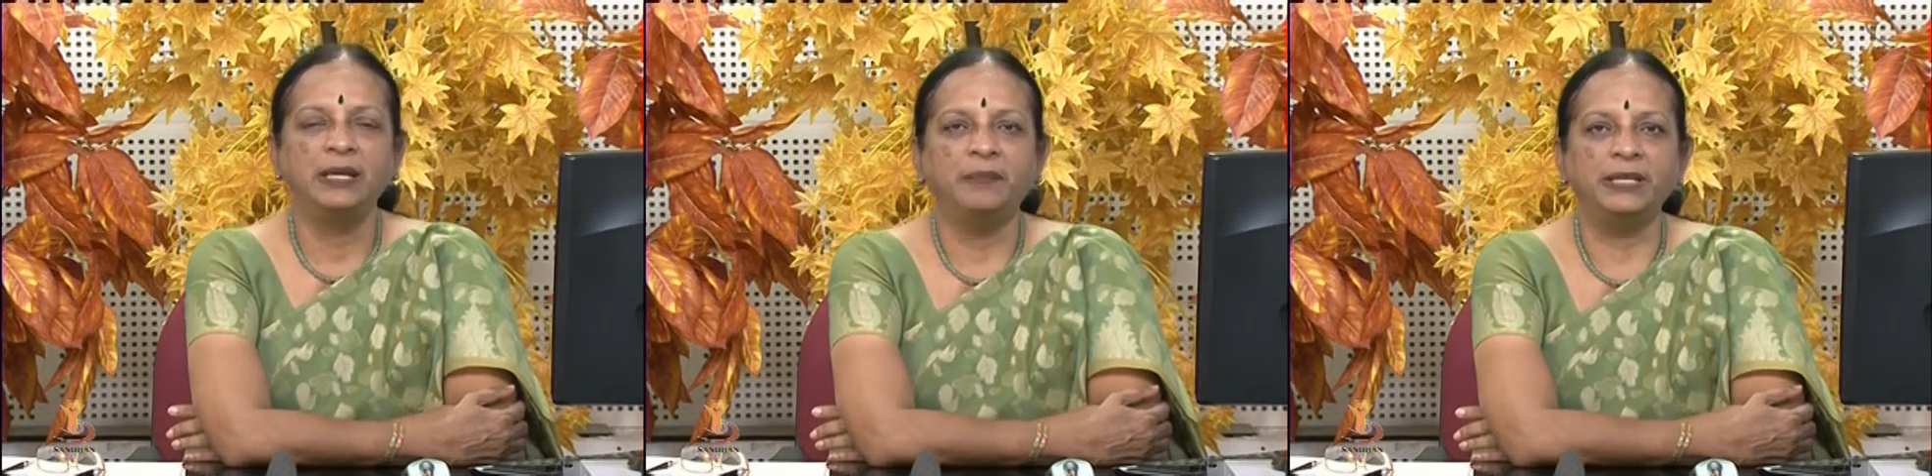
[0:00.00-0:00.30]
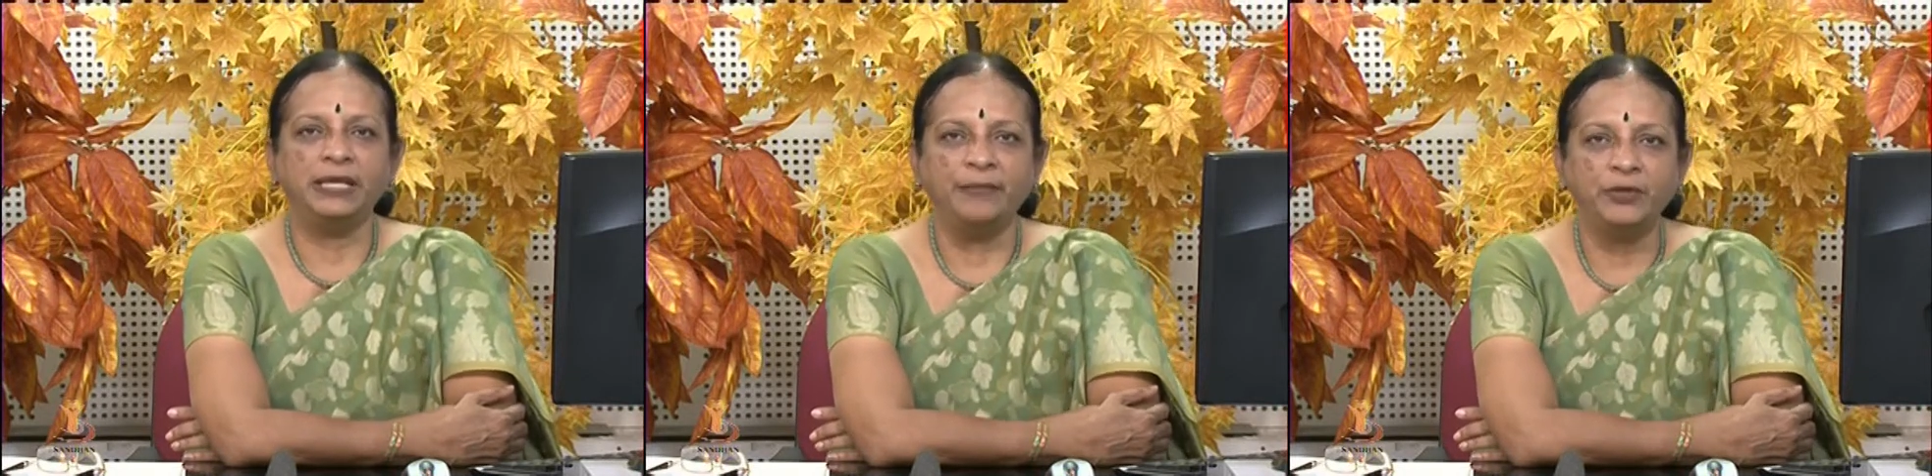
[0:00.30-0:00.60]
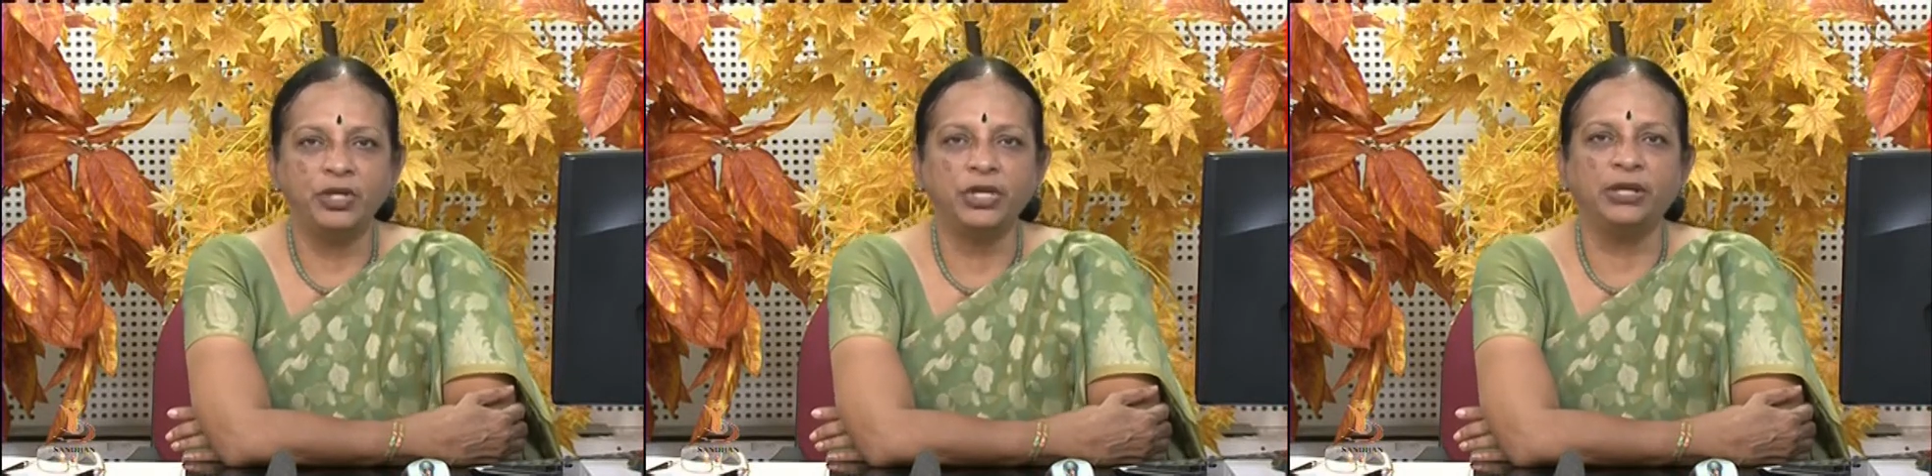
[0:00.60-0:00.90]
but I'm
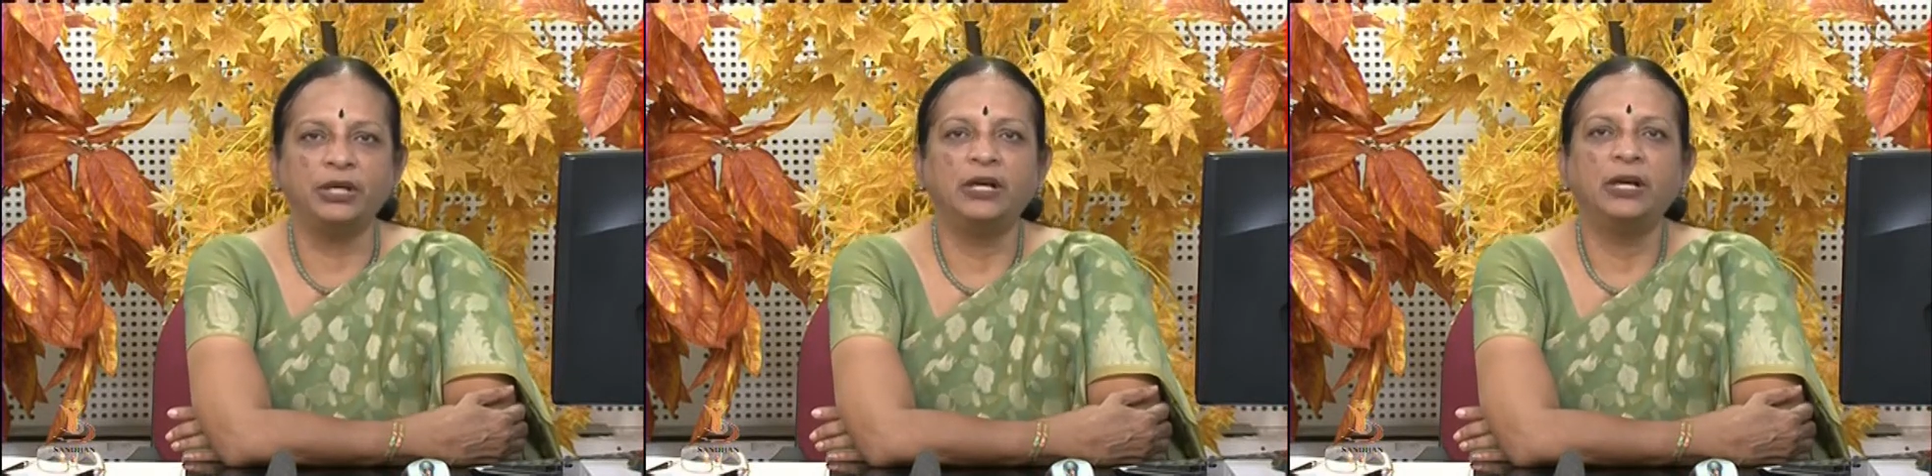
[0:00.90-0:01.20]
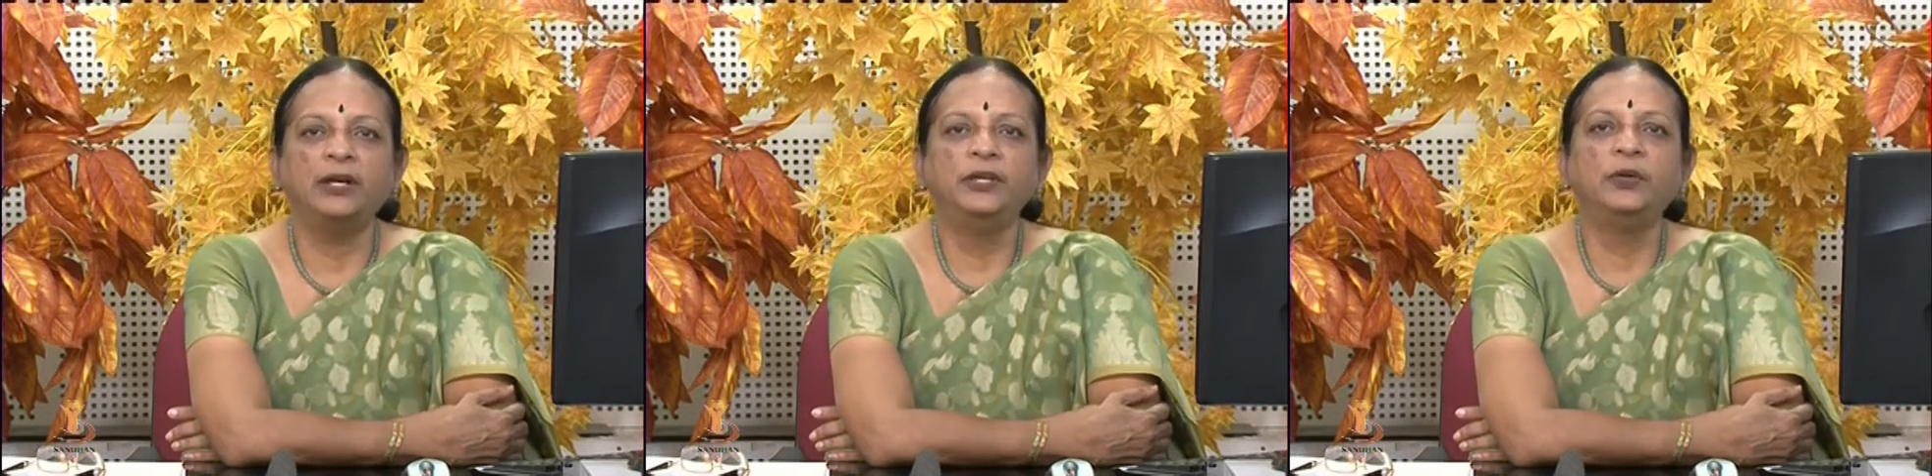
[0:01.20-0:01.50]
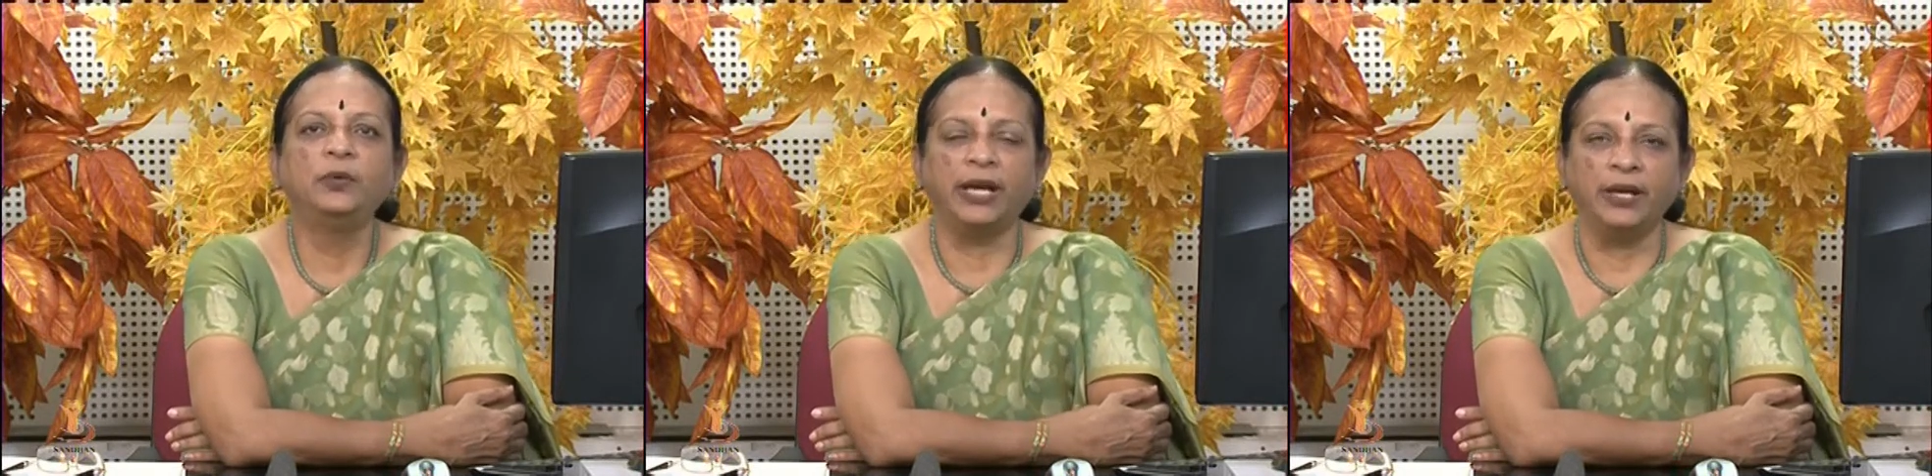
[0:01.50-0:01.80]
sure
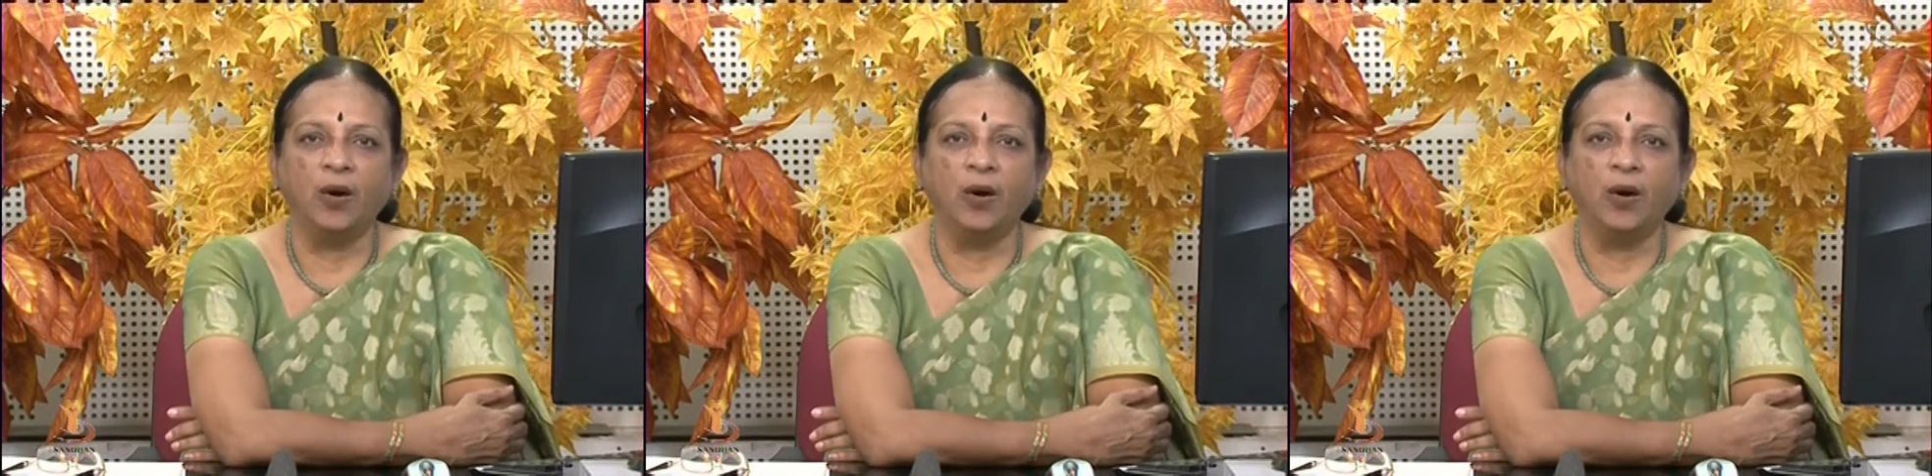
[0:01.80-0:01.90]
you can